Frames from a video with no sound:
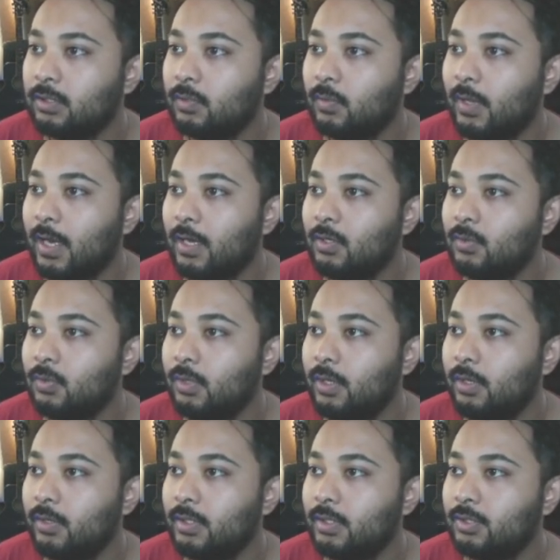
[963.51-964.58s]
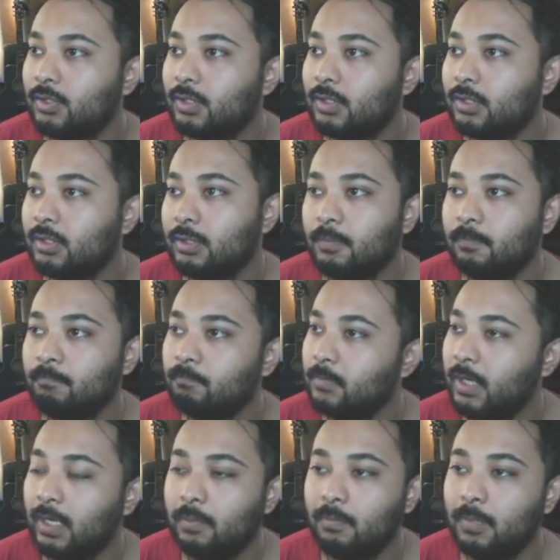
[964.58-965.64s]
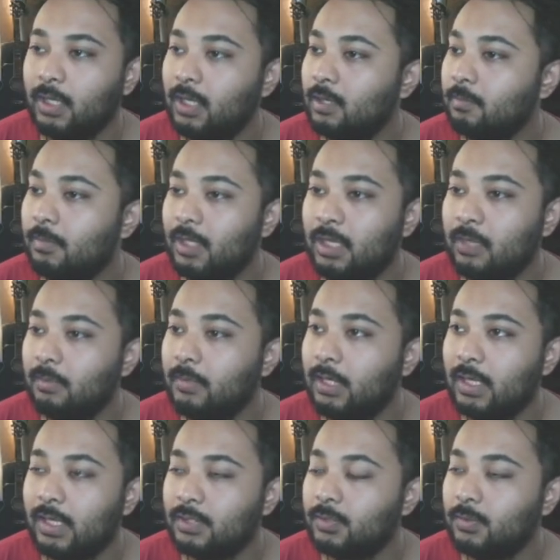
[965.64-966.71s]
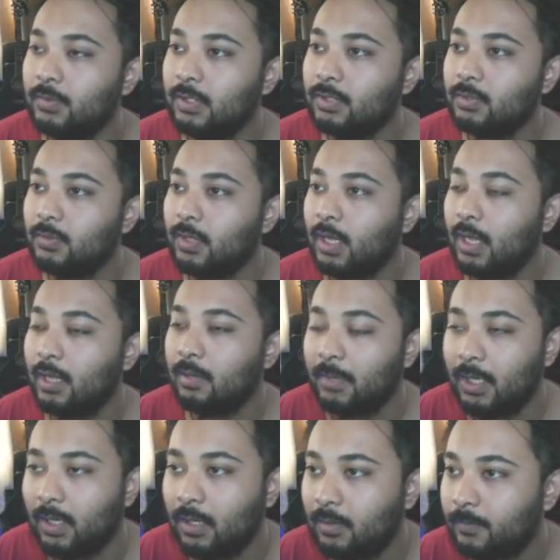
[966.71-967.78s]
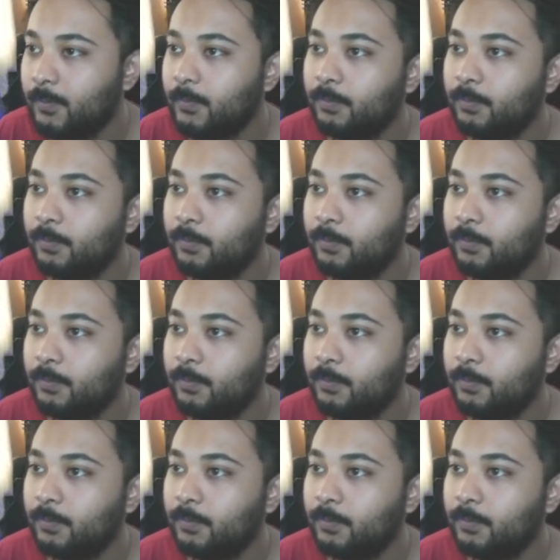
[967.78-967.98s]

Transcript: So what I do here is just hit me as soon as you can, man.